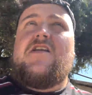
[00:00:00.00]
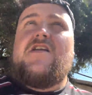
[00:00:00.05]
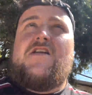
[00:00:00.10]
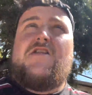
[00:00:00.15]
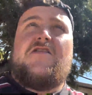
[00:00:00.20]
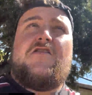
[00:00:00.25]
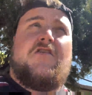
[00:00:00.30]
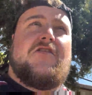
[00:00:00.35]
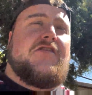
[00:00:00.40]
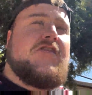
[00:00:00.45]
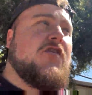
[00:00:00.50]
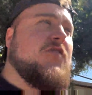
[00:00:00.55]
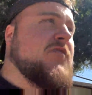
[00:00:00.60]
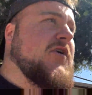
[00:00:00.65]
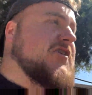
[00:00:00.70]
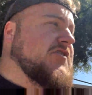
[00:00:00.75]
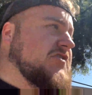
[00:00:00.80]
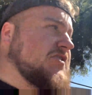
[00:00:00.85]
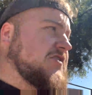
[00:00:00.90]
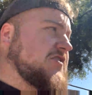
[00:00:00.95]
not too
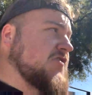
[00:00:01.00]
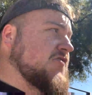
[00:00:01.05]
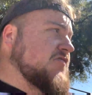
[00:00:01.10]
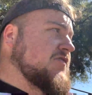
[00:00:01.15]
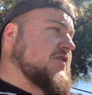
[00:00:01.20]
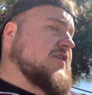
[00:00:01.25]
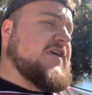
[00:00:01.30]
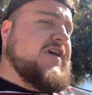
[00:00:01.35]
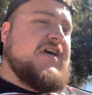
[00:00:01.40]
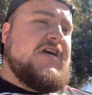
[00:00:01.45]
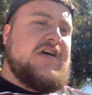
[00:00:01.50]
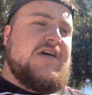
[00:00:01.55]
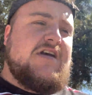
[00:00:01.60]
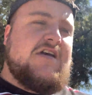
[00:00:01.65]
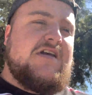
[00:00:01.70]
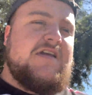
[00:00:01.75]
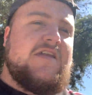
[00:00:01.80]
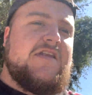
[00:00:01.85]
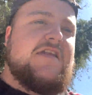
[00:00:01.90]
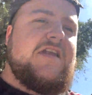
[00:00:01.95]
much to do today.
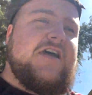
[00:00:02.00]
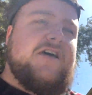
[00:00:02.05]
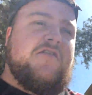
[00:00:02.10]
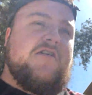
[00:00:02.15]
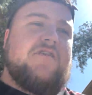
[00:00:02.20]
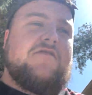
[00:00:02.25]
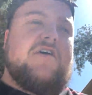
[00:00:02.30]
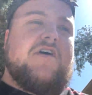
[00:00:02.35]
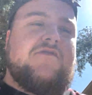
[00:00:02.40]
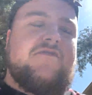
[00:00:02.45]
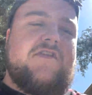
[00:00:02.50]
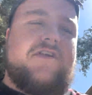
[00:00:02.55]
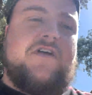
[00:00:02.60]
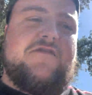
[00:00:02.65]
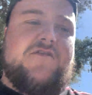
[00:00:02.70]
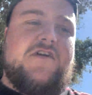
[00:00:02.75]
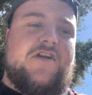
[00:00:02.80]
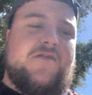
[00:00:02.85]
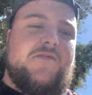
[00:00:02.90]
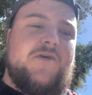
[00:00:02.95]
Now I've
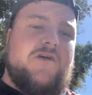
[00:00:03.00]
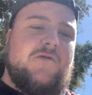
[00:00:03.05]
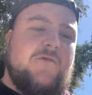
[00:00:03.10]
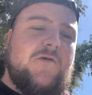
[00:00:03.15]
done a bit of